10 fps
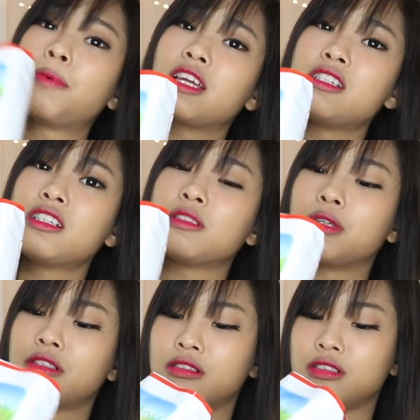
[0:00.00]
the packaging is
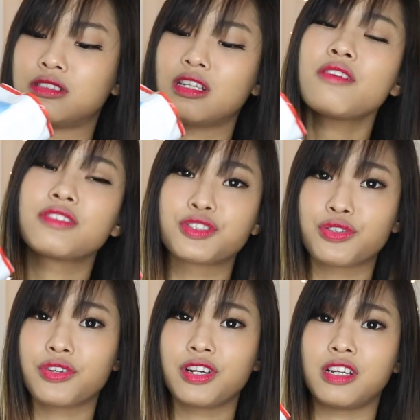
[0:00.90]
better in this. They have a
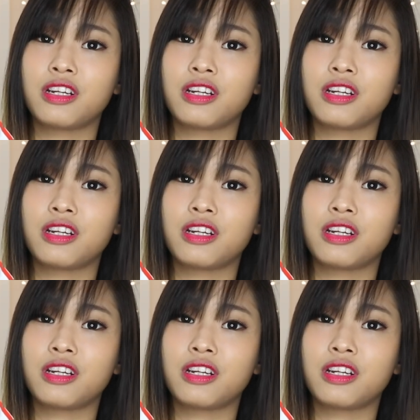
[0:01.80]
tray.